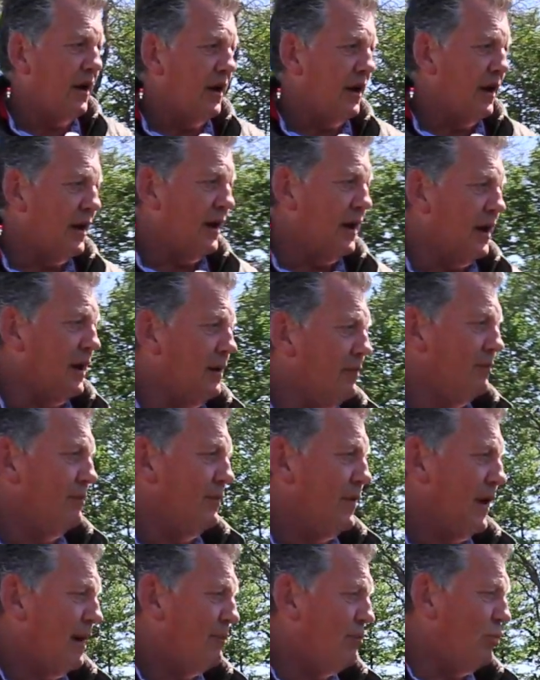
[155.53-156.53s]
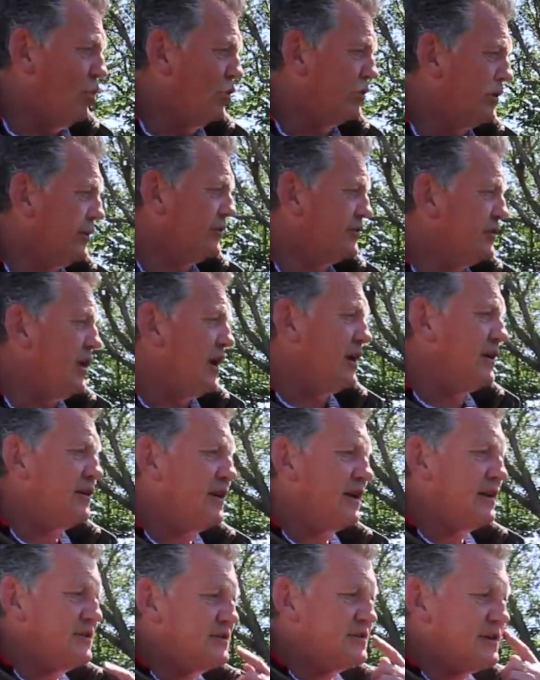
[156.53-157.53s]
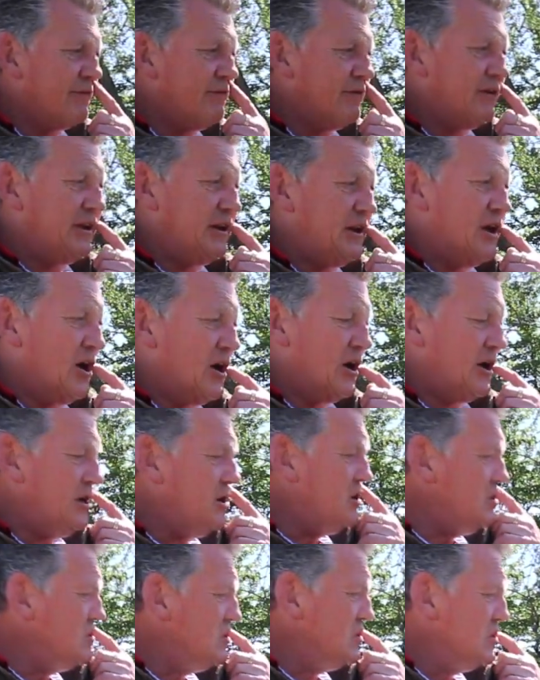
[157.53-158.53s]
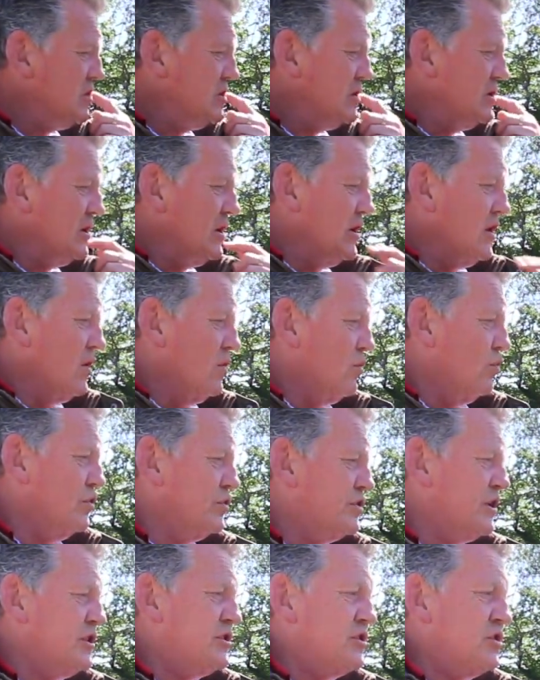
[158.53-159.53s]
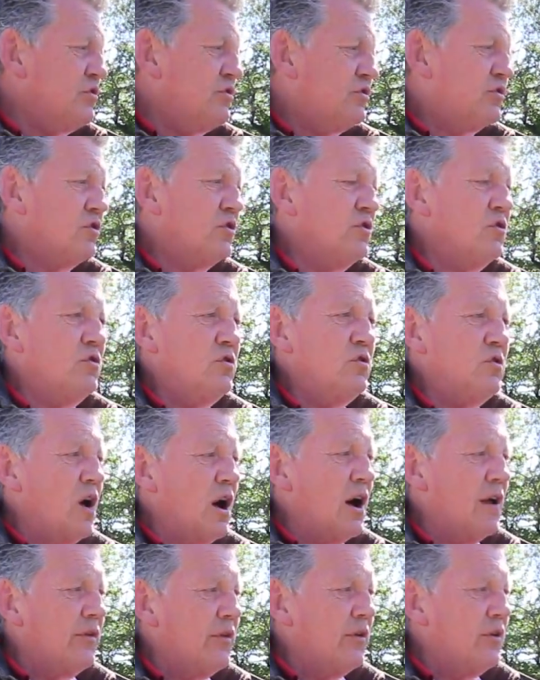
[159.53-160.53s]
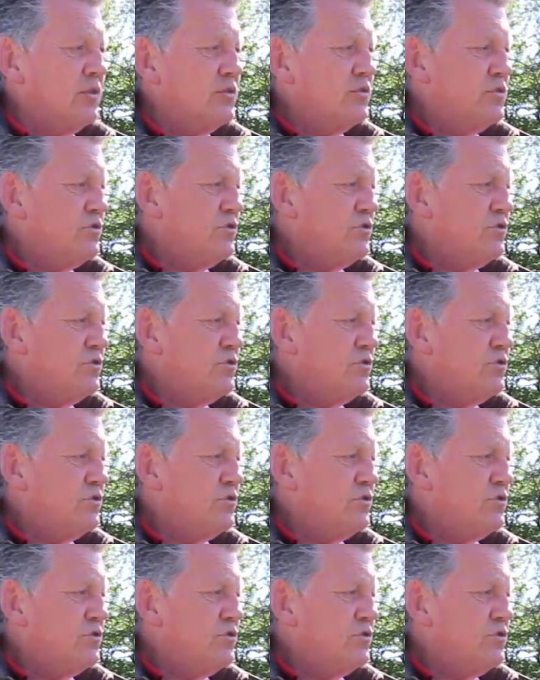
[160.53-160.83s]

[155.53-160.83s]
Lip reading: I bought it in 1979. Was issued to either the